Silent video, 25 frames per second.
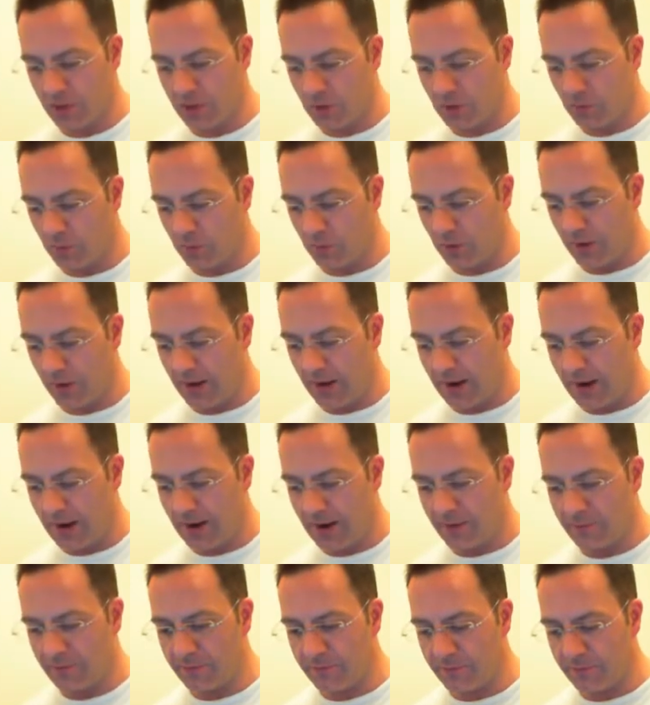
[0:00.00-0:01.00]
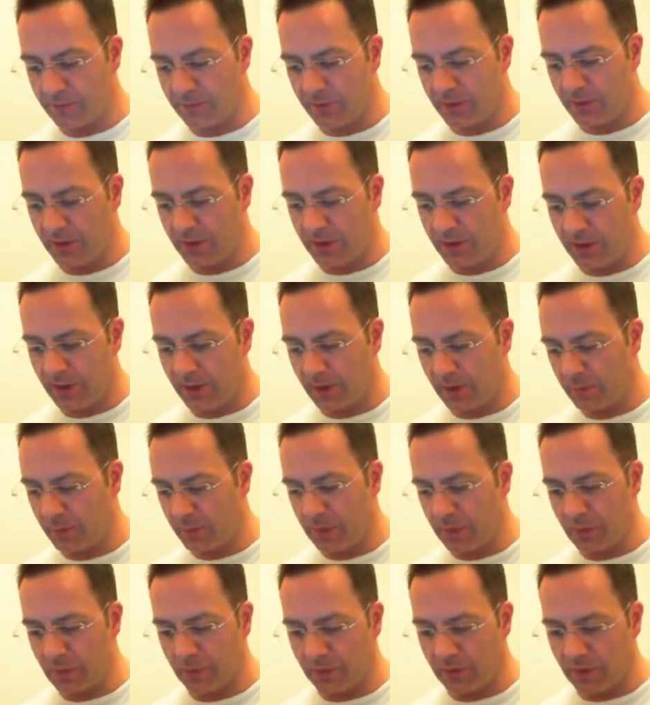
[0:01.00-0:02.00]
We'll have
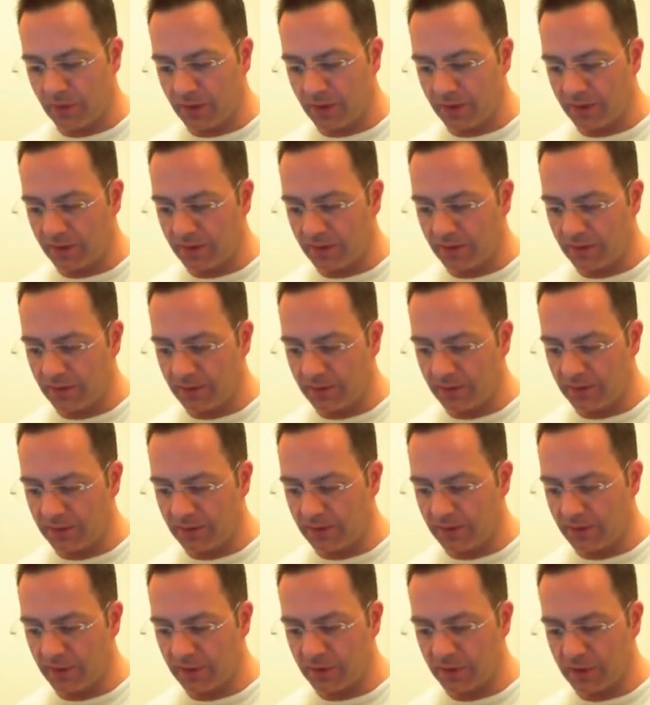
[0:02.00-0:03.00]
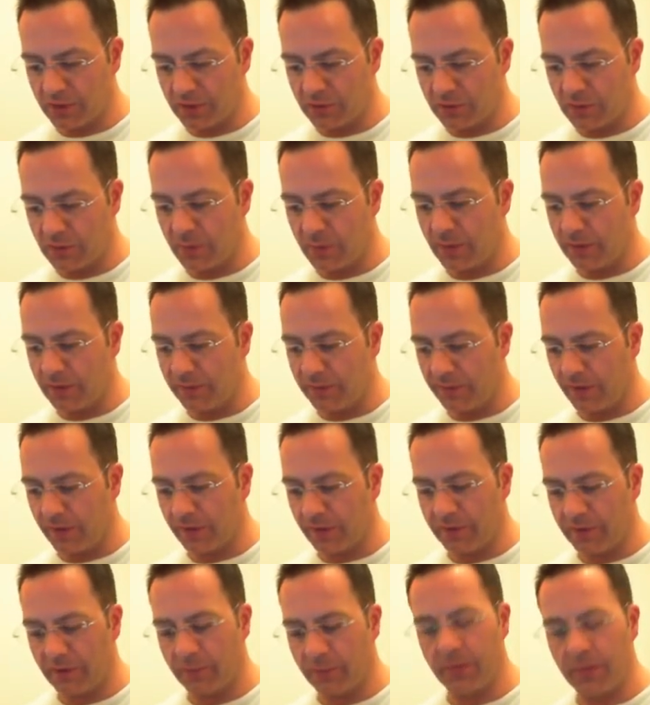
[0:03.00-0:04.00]
people like this Tripoli
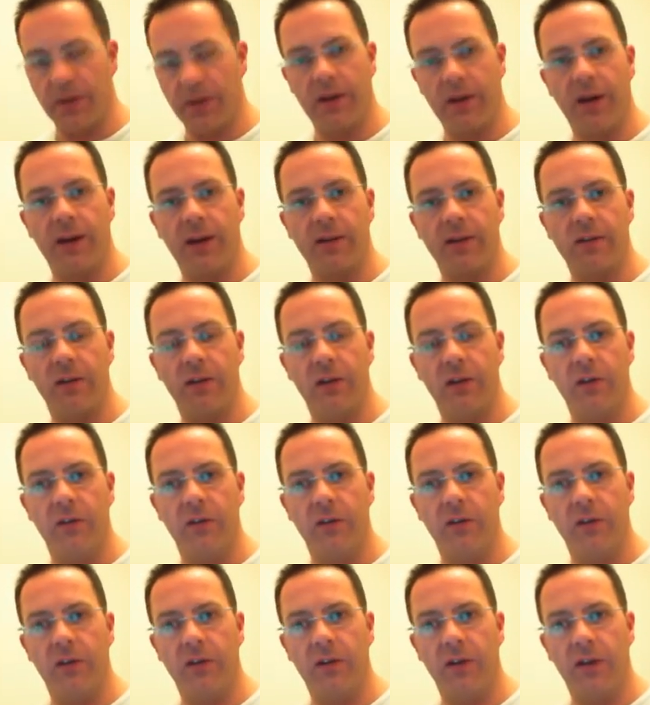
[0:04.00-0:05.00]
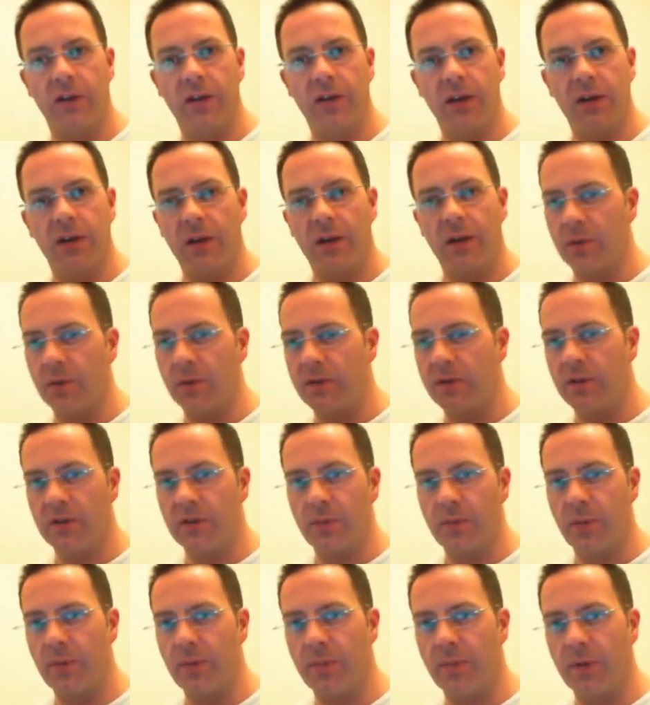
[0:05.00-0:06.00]
fixer being asked to London, and we seem to
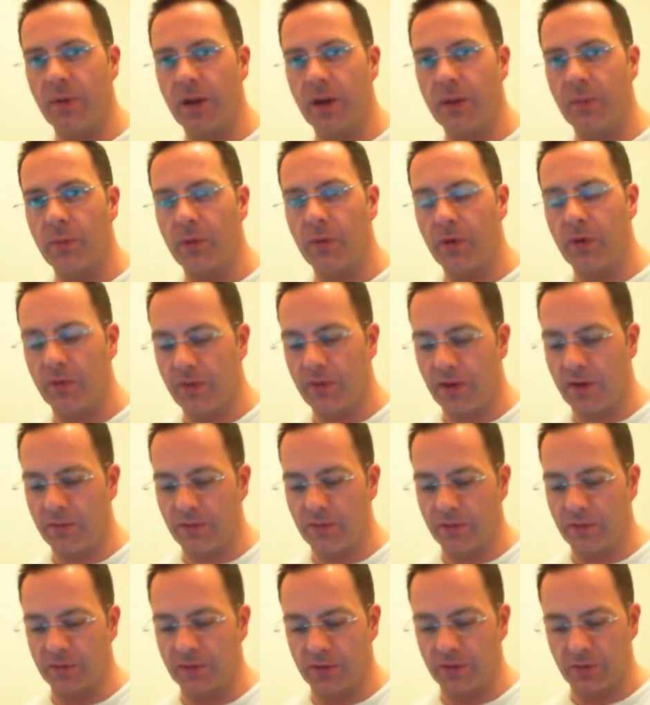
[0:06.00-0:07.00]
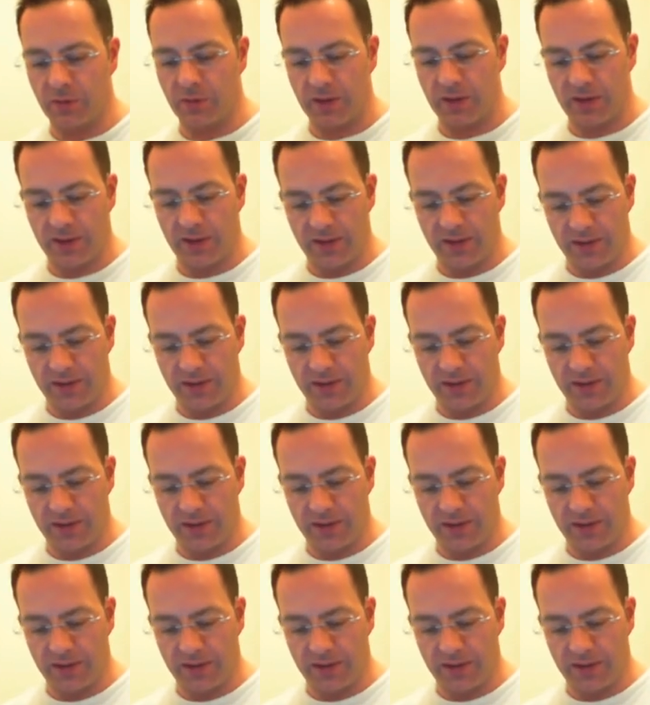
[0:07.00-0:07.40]
be playing more of that role, don't we?